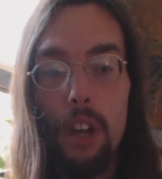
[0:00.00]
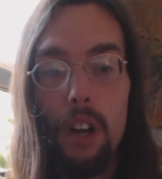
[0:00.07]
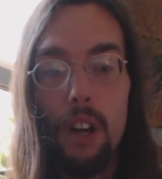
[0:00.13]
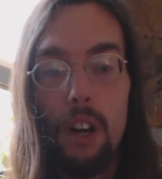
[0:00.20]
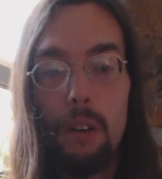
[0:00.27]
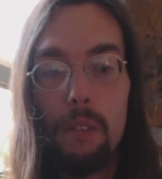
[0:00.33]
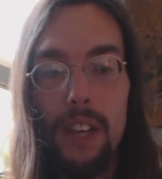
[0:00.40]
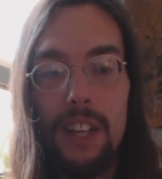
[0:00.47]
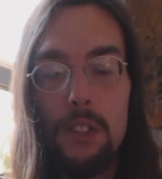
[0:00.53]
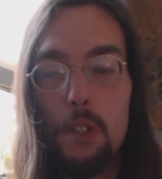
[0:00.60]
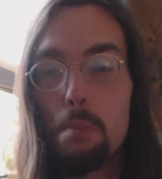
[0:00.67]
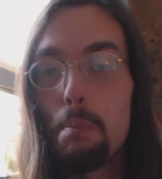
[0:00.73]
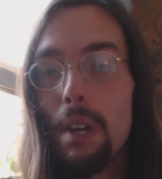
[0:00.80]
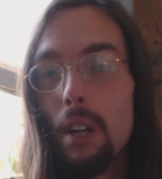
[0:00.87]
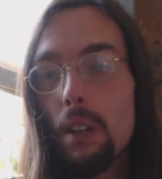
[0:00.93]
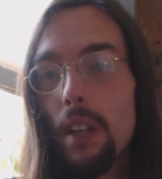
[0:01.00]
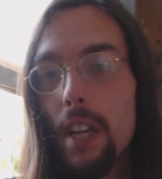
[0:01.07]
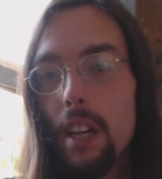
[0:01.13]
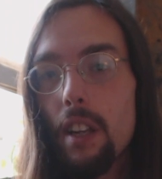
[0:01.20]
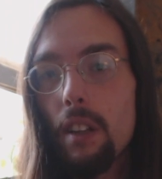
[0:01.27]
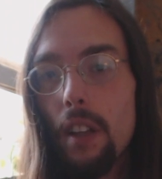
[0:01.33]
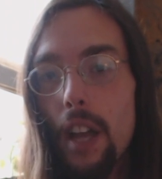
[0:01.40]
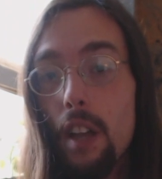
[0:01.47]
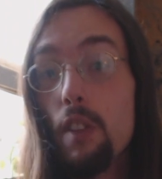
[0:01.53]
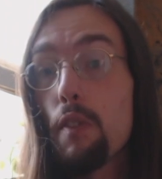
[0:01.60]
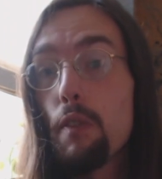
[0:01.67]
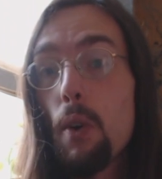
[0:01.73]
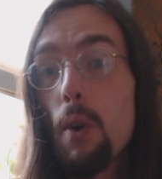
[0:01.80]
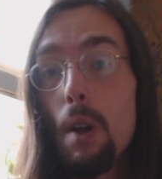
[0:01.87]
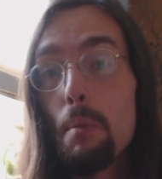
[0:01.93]
Uh, it's middling in length
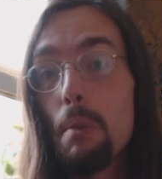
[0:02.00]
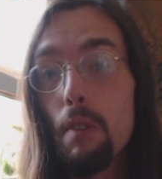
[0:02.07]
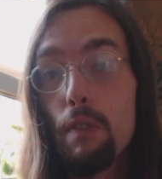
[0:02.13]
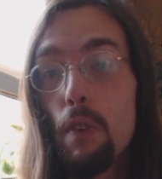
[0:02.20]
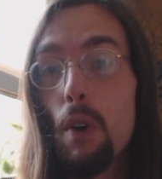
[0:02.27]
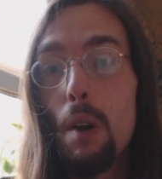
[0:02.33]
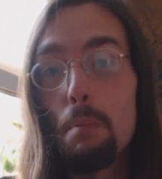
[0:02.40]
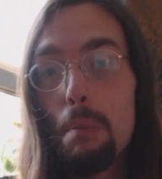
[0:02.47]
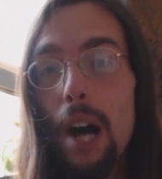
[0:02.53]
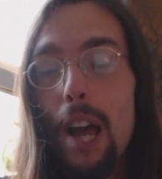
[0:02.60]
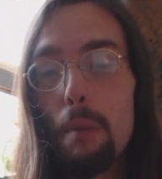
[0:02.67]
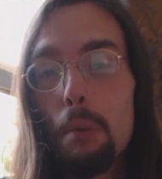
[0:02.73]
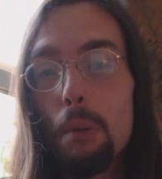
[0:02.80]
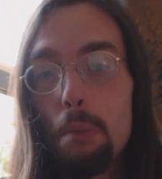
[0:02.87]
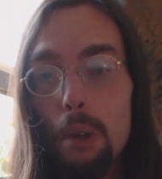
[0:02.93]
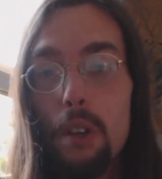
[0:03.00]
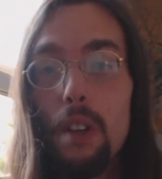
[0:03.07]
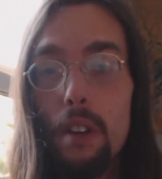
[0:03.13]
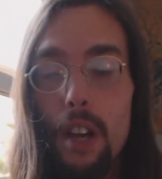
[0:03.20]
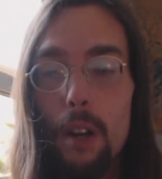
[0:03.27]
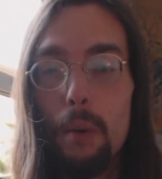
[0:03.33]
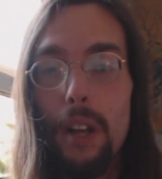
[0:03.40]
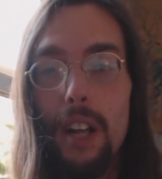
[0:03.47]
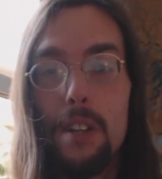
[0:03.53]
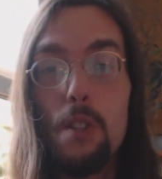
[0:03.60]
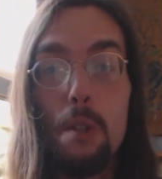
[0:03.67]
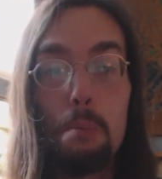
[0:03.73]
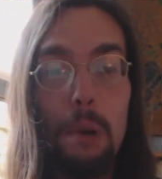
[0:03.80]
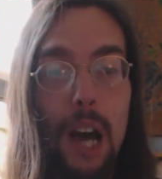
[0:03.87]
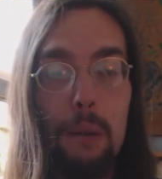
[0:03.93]
for a for a Bible book. You got to
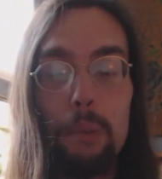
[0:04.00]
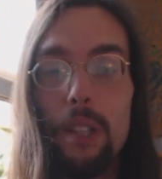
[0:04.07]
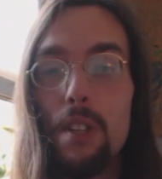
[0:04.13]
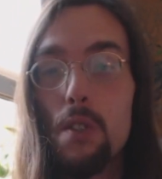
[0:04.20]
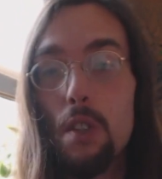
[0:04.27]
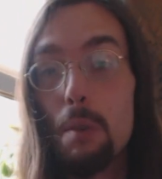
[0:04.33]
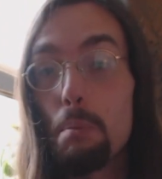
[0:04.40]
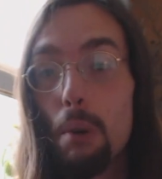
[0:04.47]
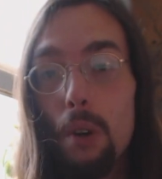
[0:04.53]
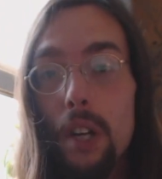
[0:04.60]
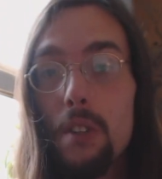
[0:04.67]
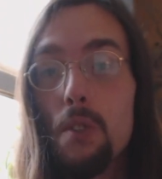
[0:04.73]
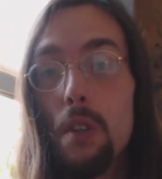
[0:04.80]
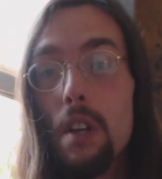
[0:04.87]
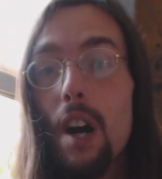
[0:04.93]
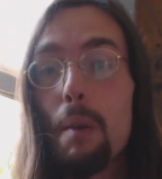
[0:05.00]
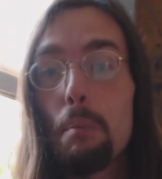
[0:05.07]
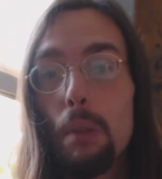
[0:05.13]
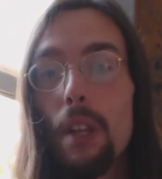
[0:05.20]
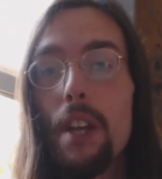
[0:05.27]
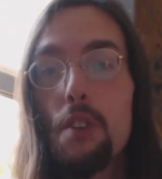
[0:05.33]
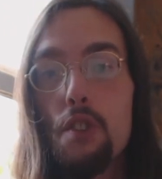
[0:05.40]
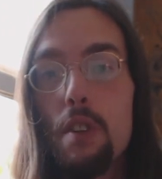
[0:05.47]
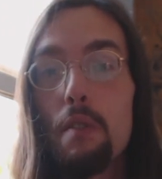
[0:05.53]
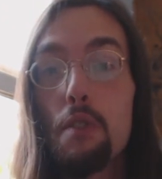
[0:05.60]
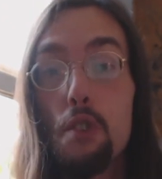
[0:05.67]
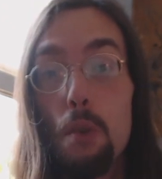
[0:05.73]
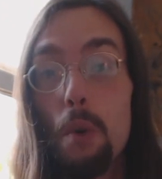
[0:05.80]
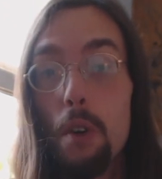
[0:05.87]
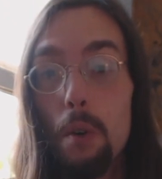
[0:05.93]
realize the Bible isn't a book; it's a compilation
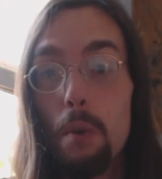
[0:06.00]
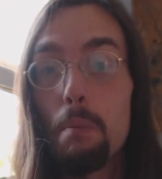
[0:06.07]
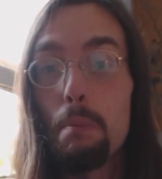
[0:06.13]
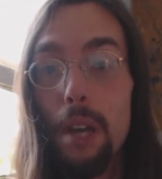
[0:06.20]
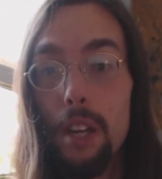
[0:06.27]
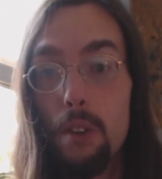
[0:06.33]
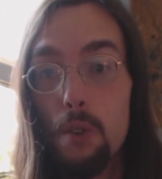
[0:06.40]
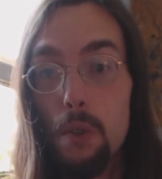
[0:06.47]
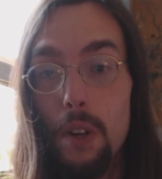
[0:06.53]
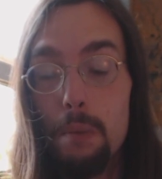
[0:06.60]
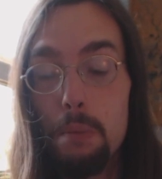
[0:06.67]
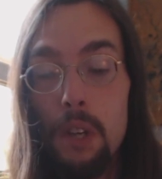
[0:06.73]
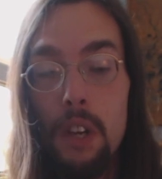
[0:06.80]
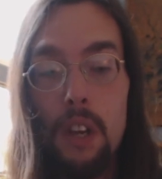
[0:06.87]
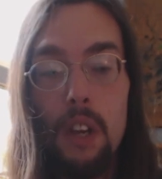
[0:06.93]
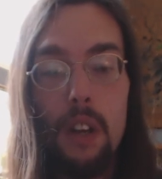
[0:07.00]
of shorter manuscripts.